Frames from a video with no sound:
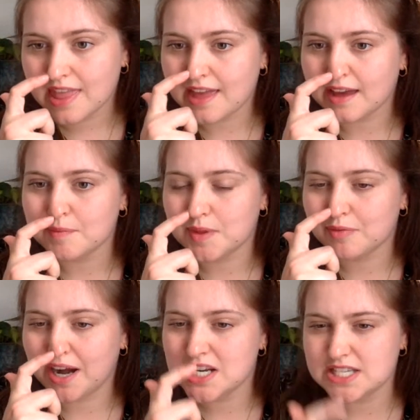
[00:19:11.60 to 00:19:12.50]
The
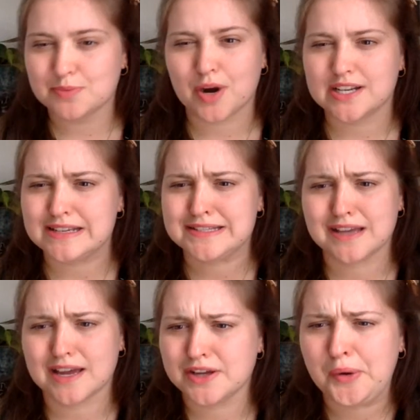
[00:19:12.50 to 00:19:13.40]
Ranger's Apprentice,
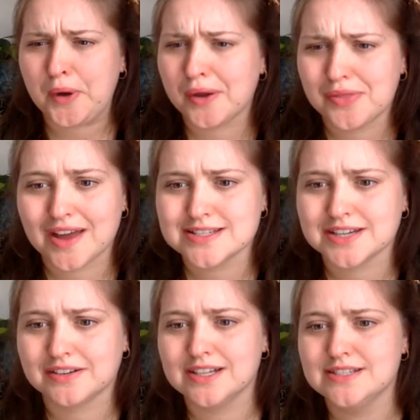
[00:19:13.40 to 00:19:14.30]
I don't know that
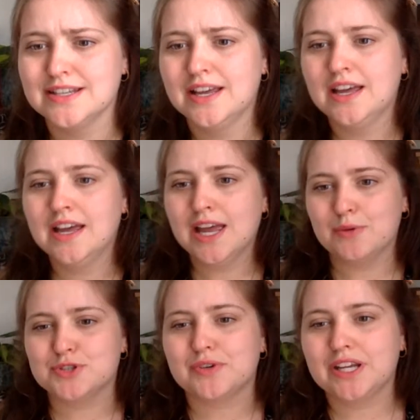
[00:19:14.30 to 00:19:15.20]
series. It
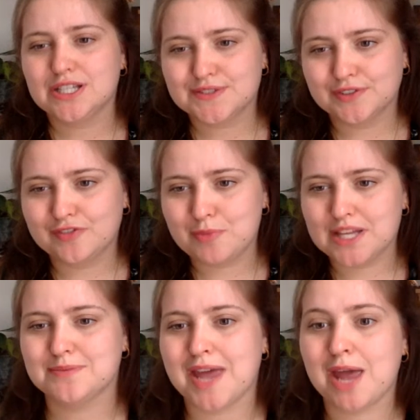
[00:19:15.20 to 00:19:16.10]
was really useful for me
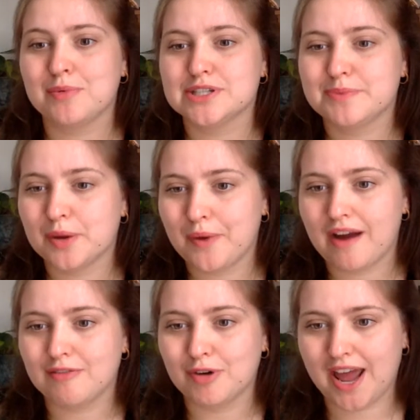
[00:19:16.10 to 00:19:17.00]
to be able to be
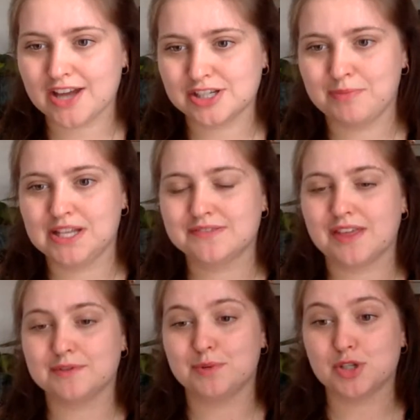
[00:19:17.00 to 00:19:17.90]
aware of what it actually means for
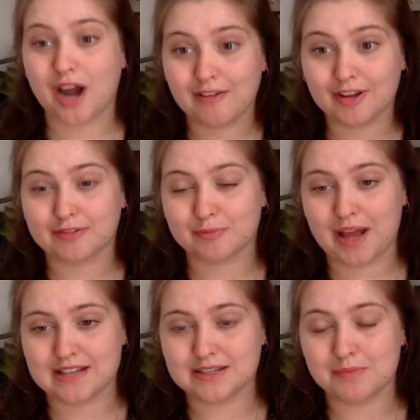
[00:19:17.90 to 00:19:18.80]
them to be traveling from
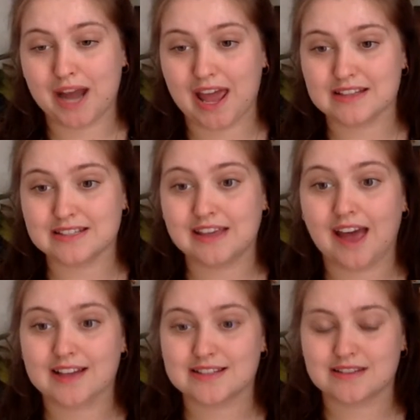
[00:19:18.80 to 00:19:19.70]
place to place.
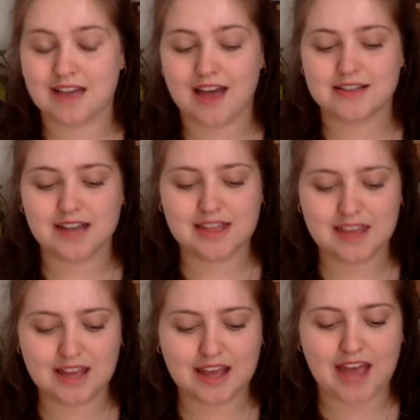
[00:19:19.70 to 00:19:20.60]
Yes, and I
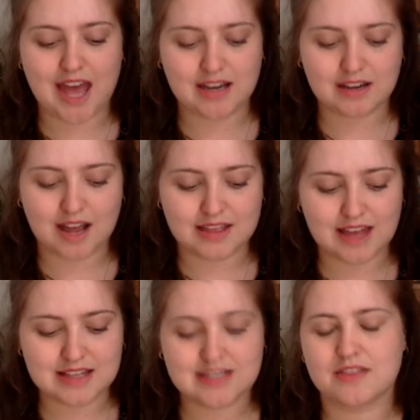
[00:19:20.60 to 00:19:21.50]
think, again, like
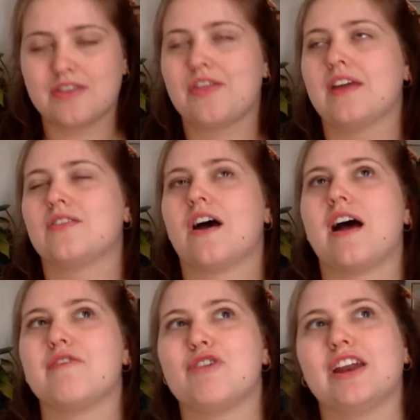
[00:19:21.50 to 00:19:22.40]
that's another thing that
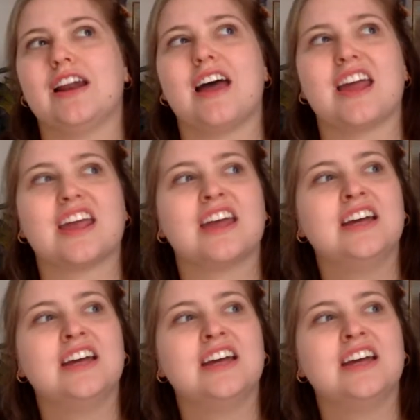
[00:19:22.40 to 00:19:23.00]
I really like,